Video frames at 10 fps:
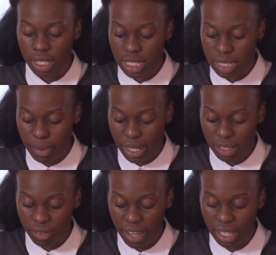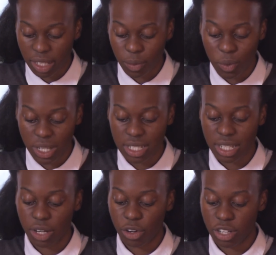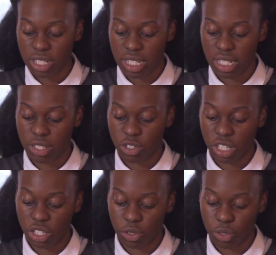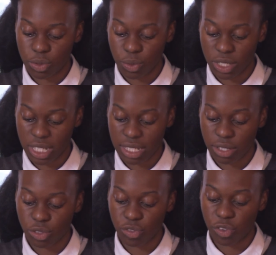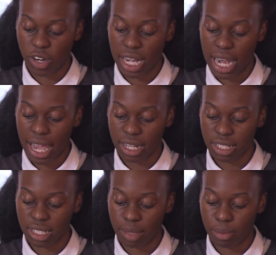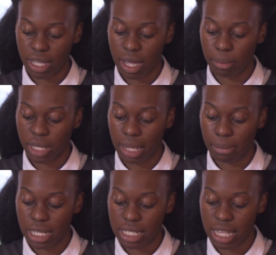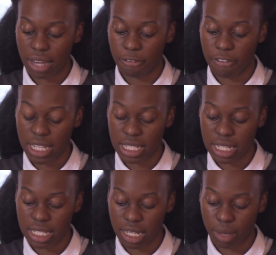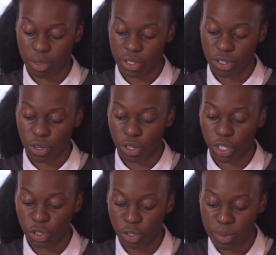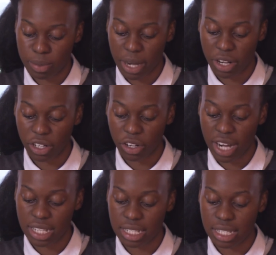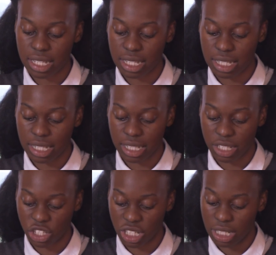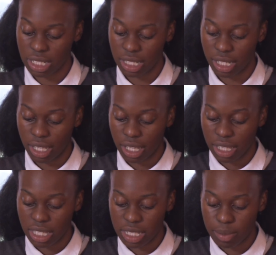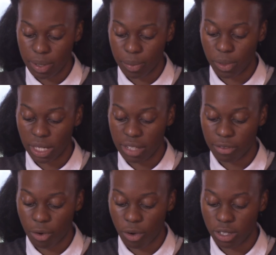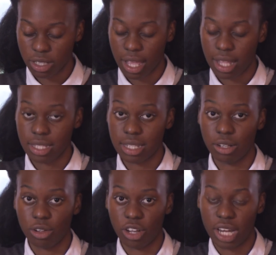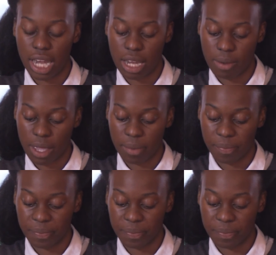despite the fact that once they cross these treacherous waters into foreign land, they become nameless and faceless numbers on a Europe's migrant crisis statistics sheet, these people leave all and sail on anyway.